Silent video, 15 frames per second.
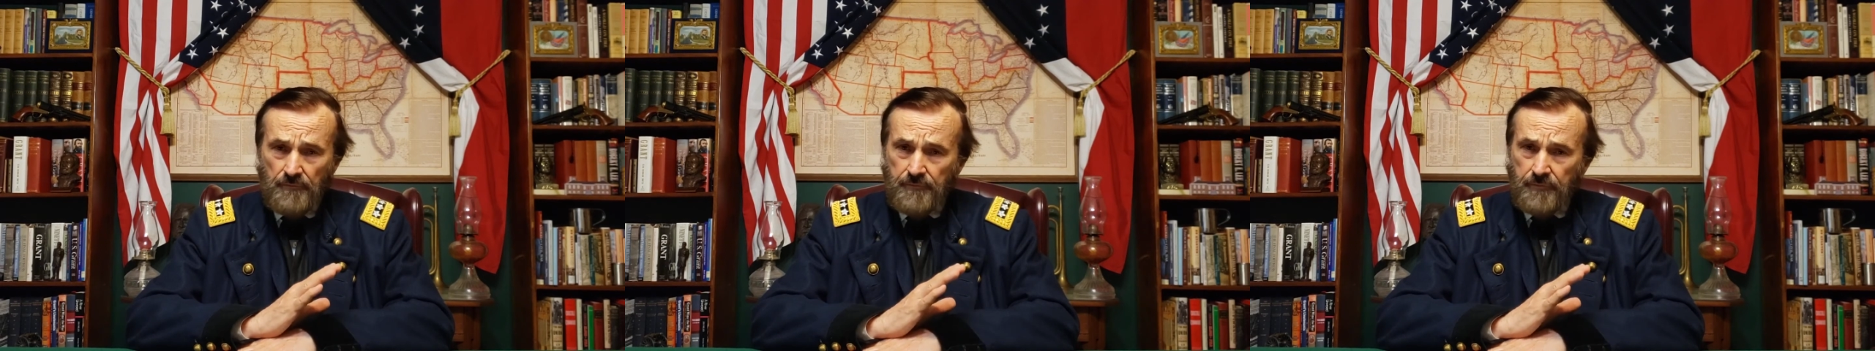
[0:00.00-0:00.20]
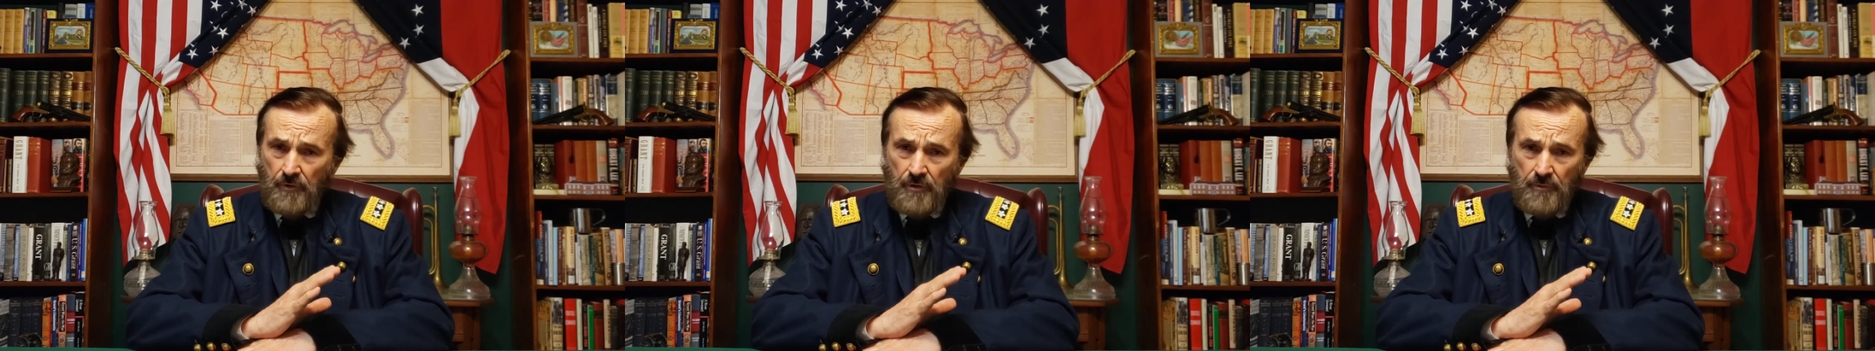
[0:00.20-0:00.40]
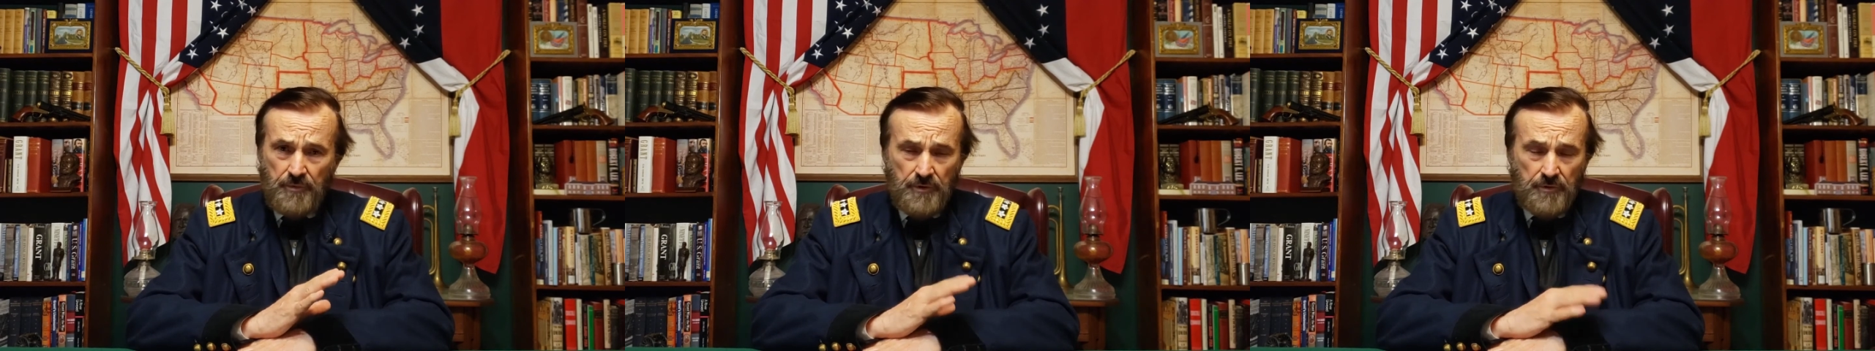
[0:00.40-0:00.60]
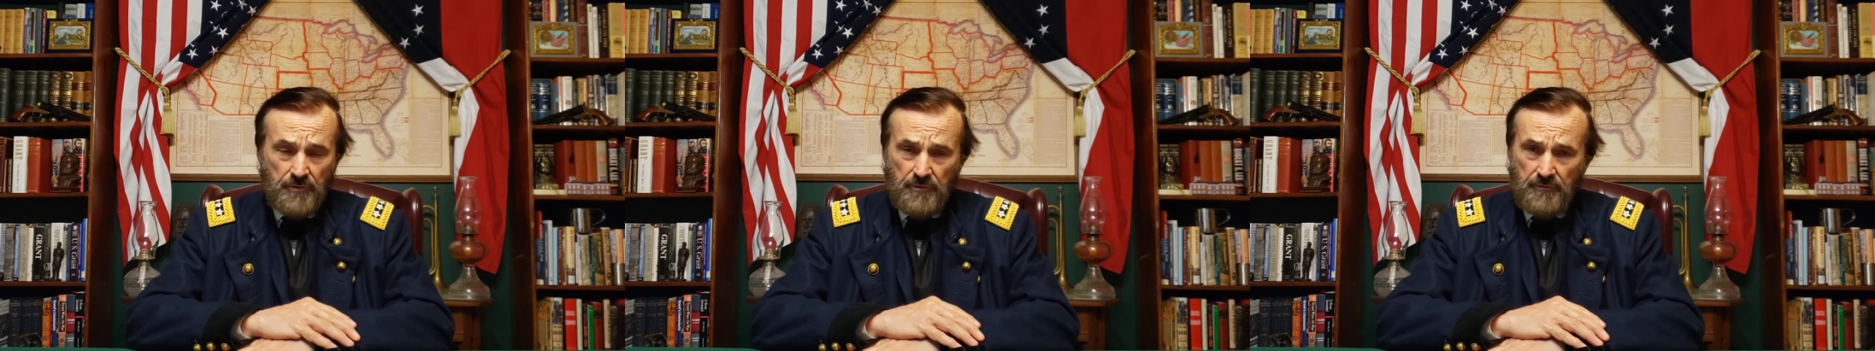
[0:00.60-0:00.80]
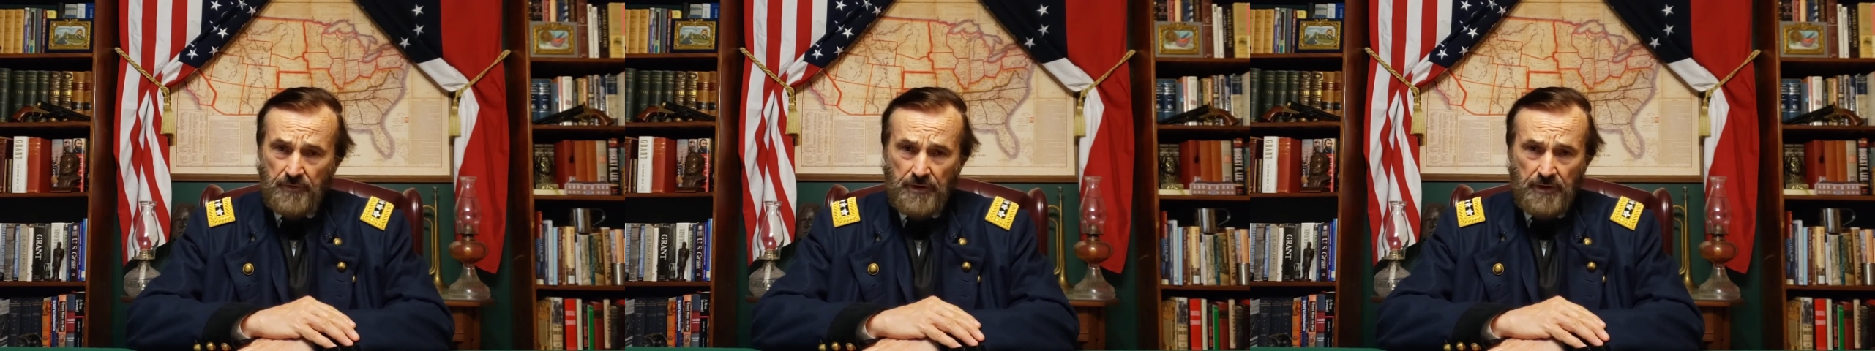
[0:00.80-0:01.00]
far better
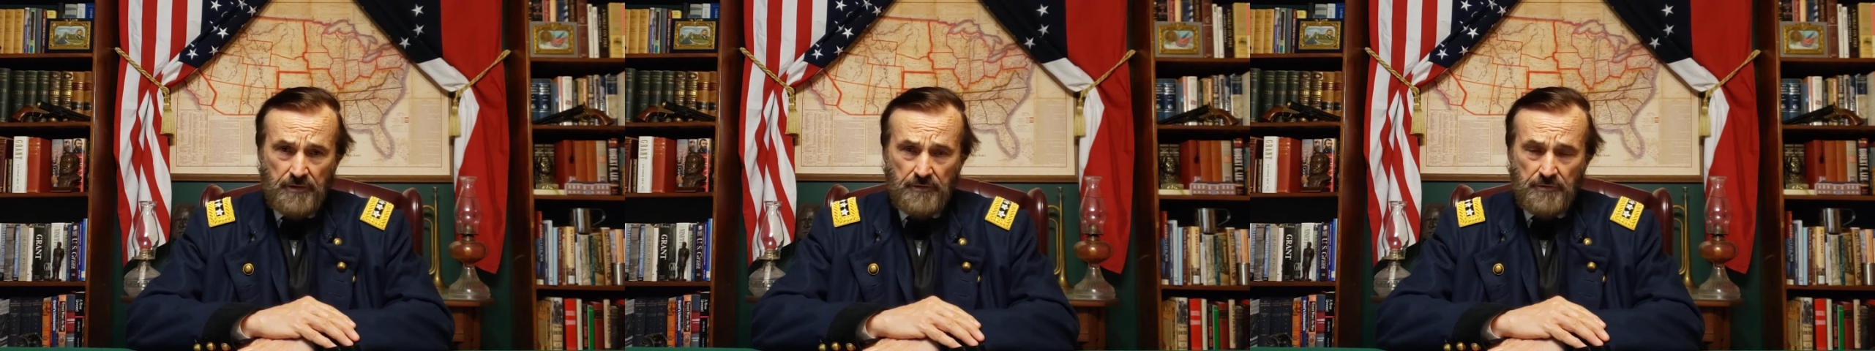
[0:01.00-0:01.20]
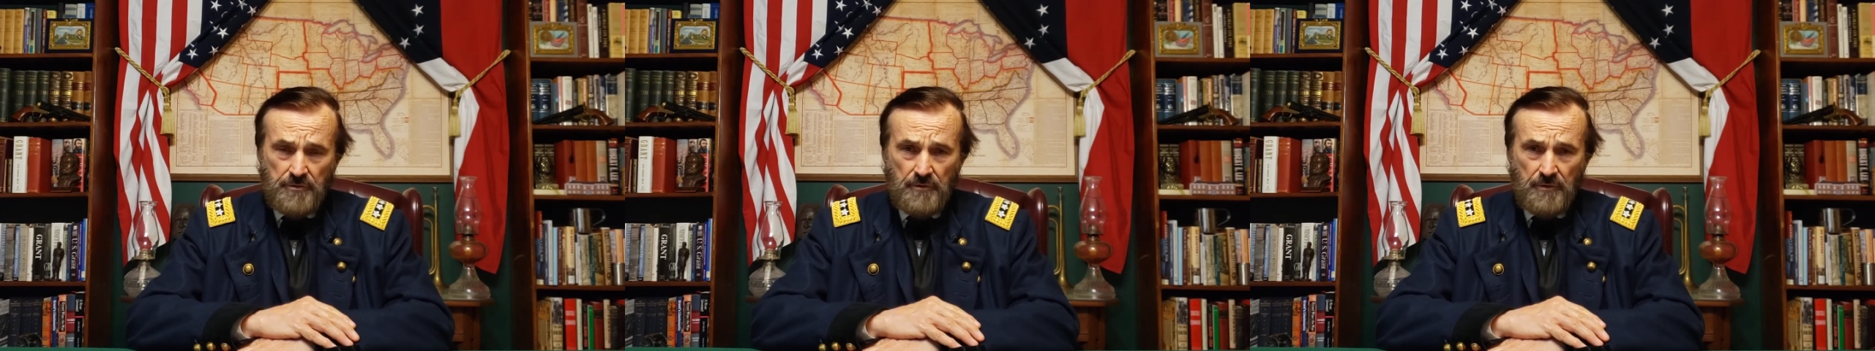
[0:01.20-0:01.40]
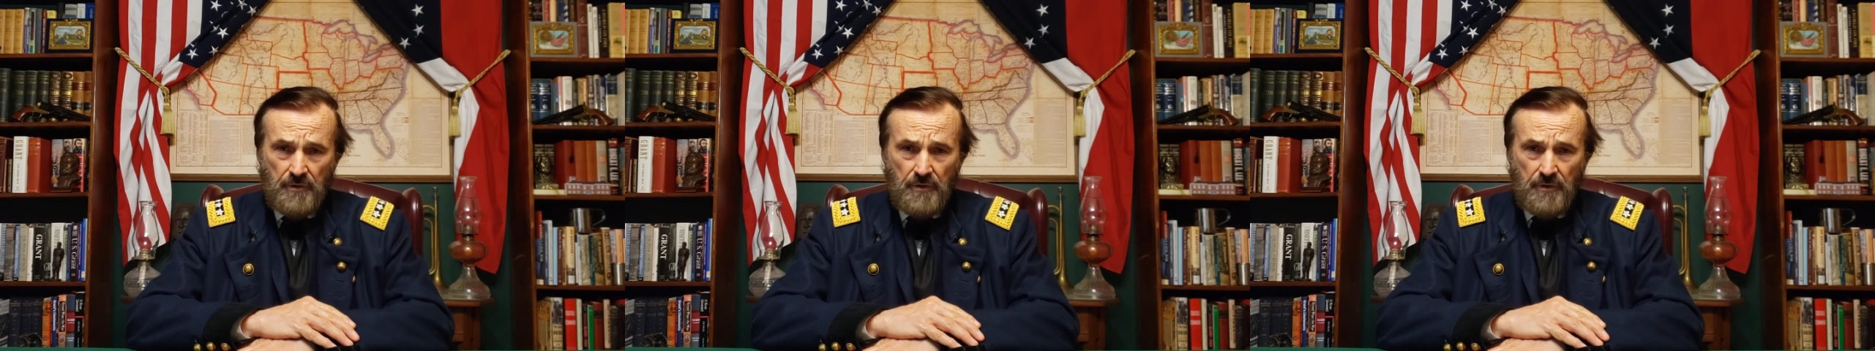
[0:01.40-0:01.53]
advantage